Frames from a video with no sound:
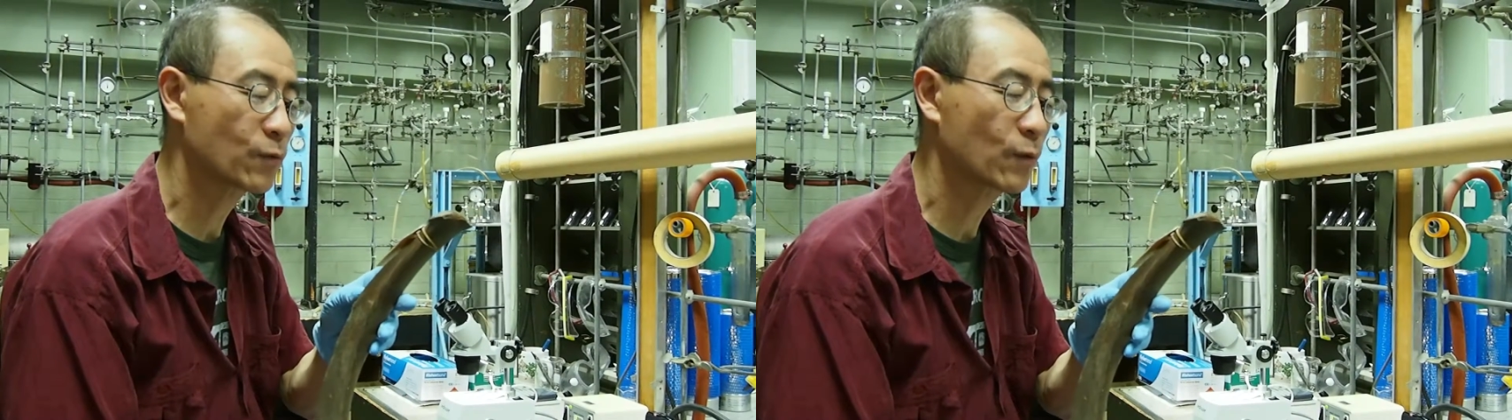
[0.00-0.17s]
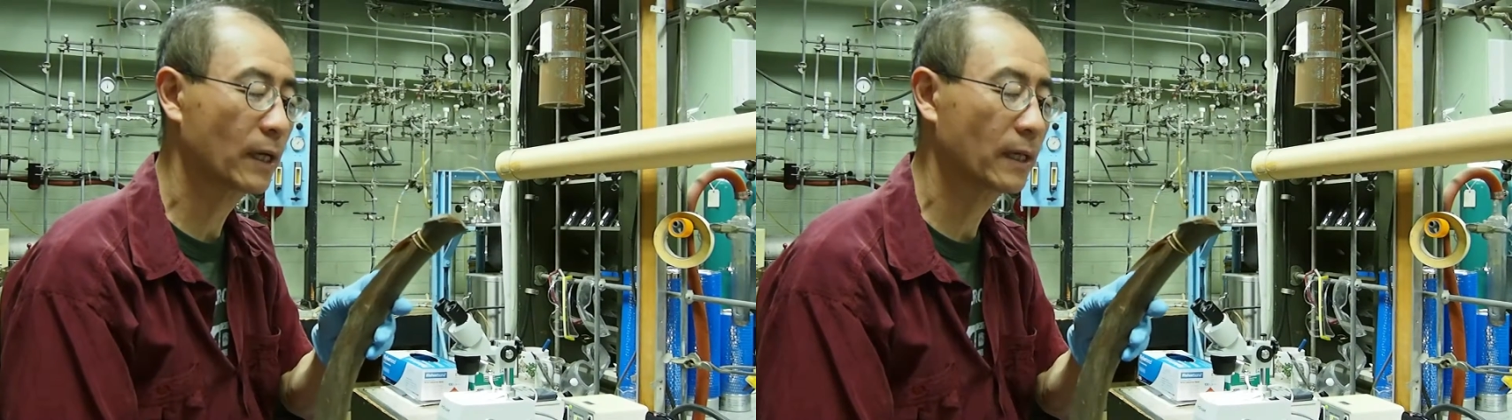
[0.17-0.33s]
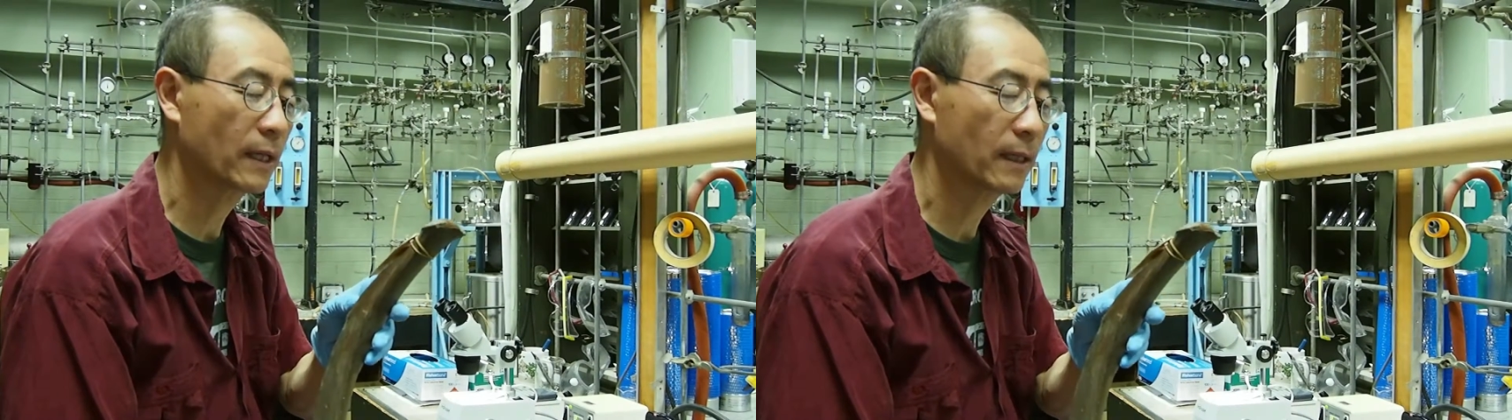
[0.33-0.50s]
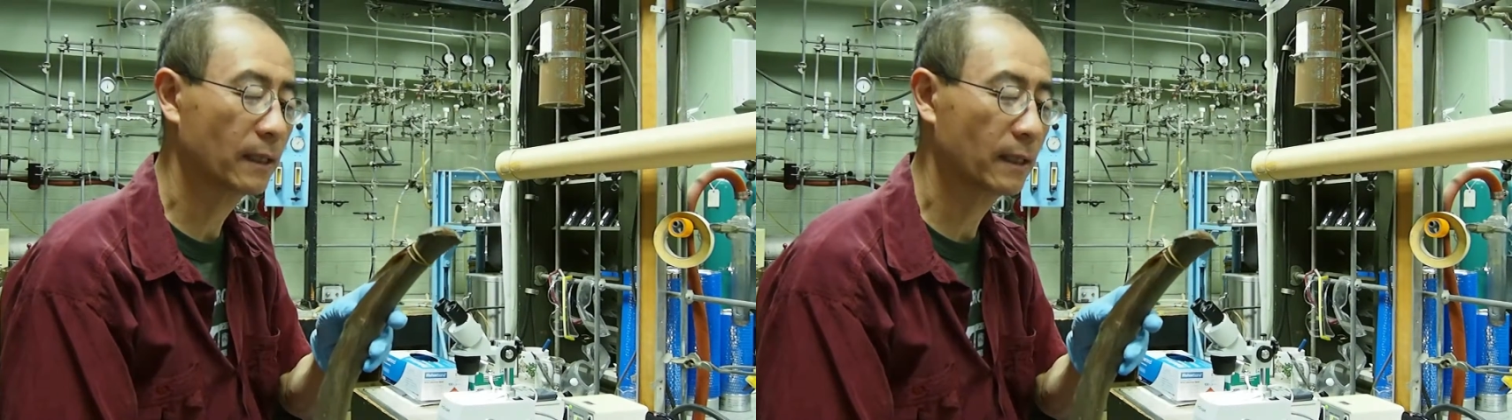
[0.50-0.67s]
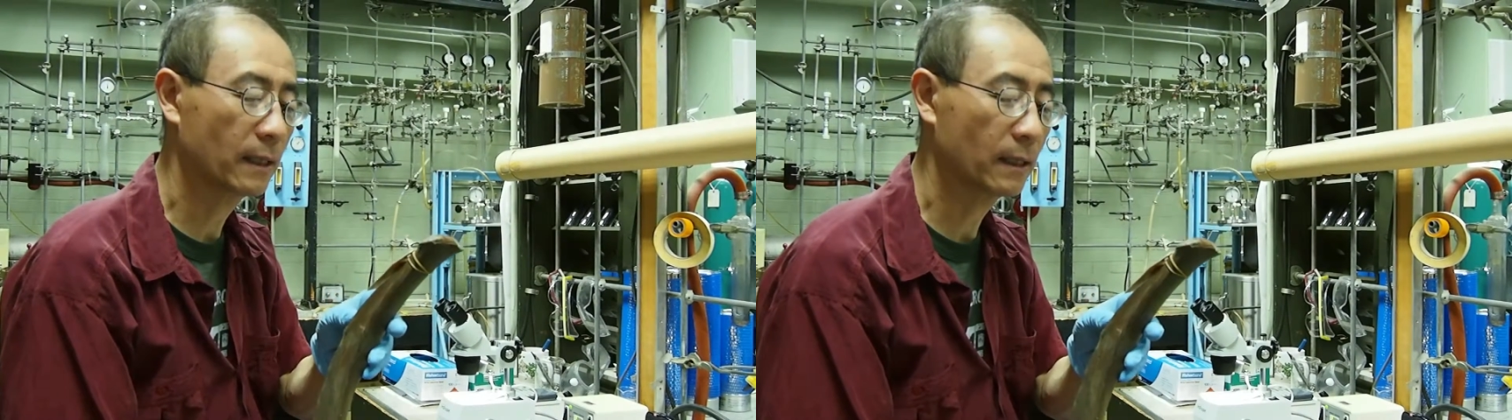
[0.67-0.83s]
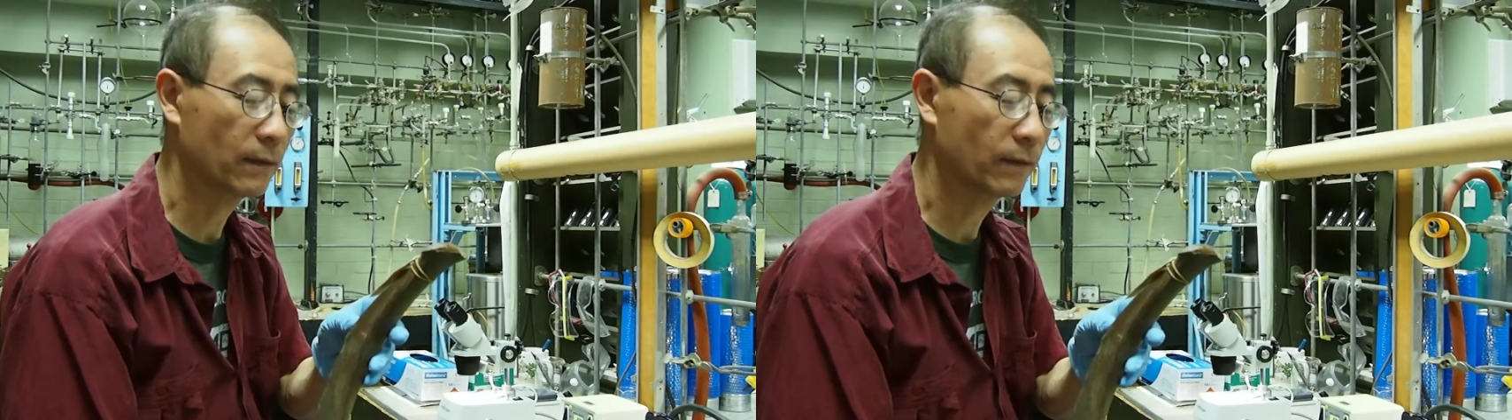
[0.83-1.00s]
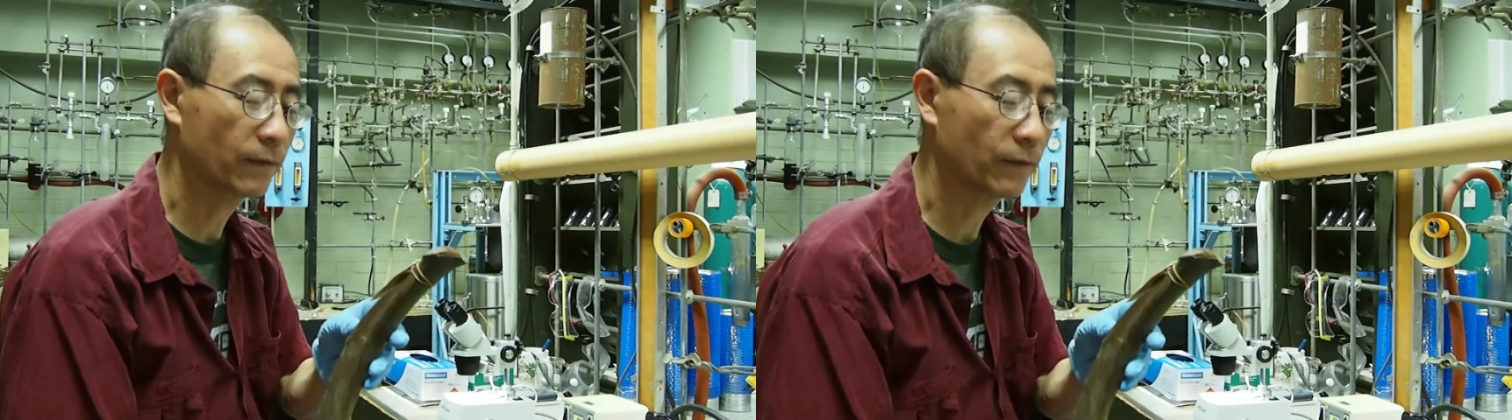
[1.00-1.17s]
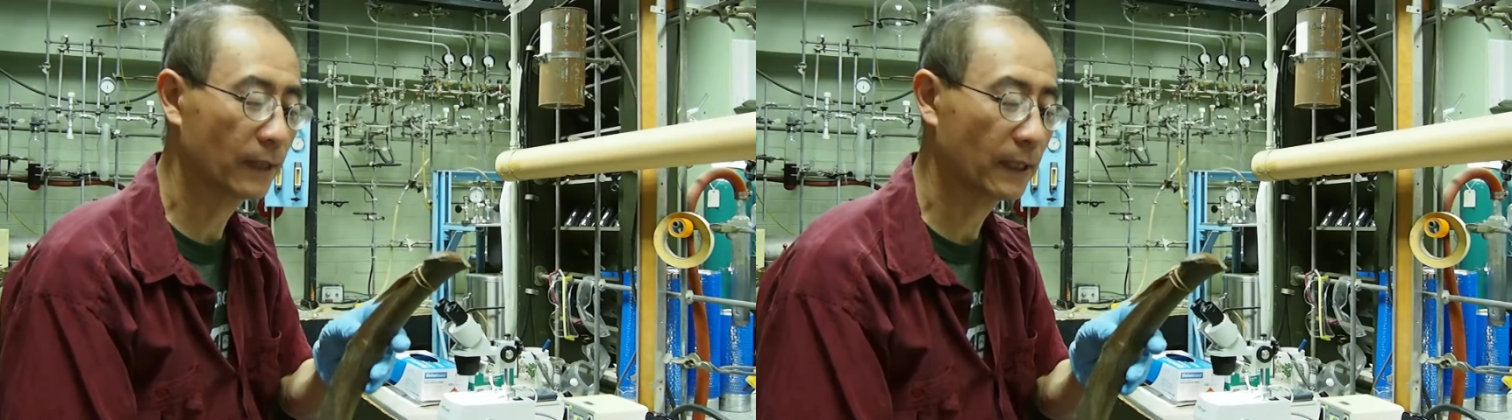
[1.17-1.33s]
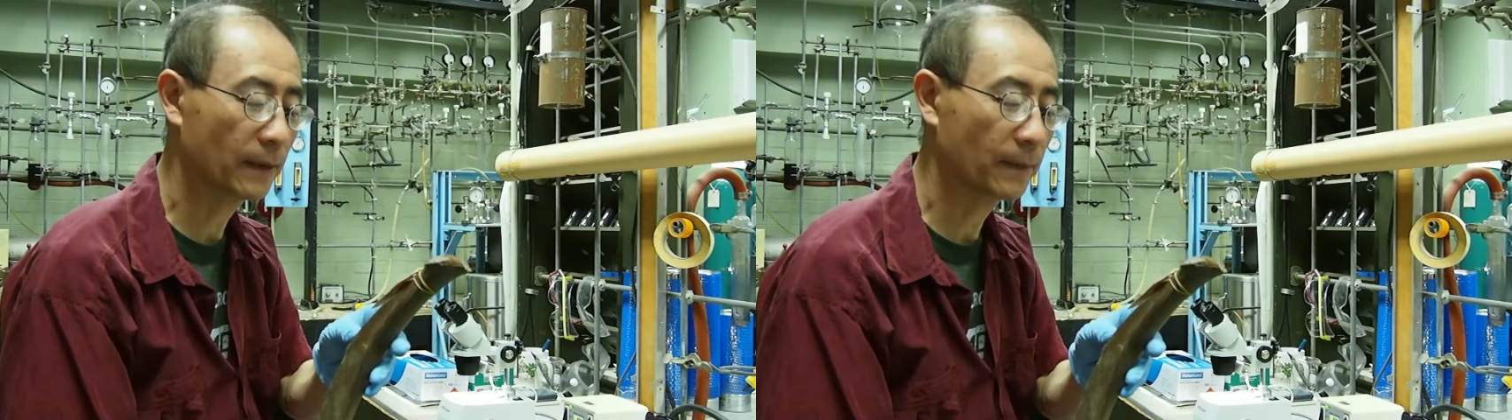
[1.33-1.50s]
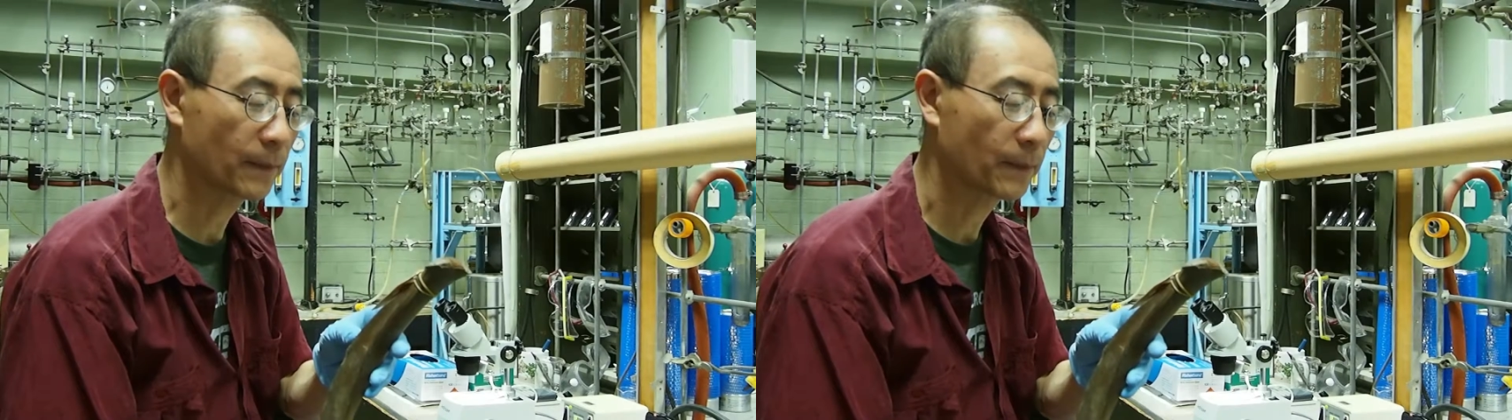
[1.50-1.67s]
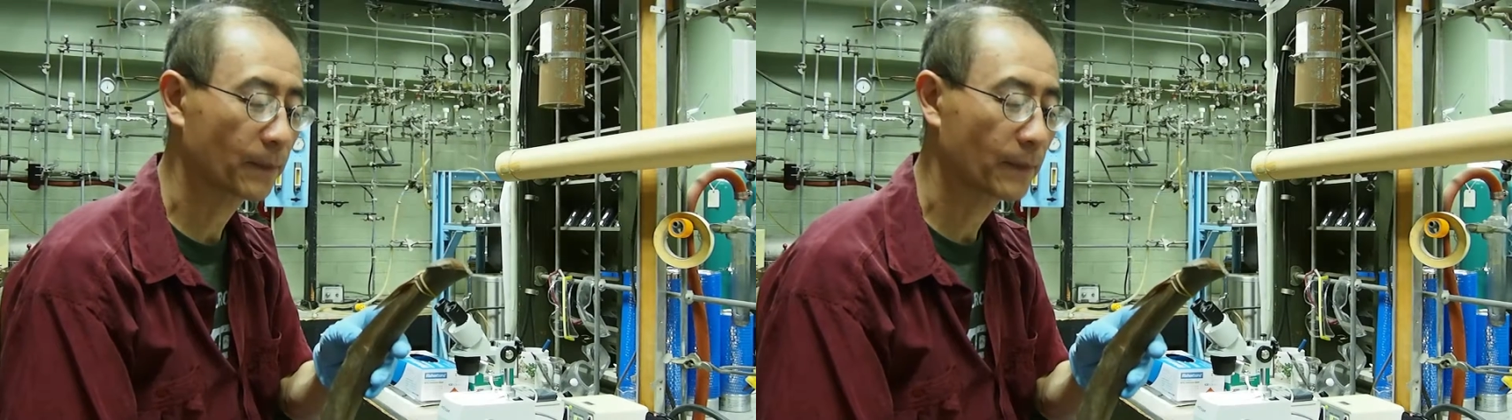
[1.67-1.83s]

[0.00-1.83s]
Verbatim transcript: one of um,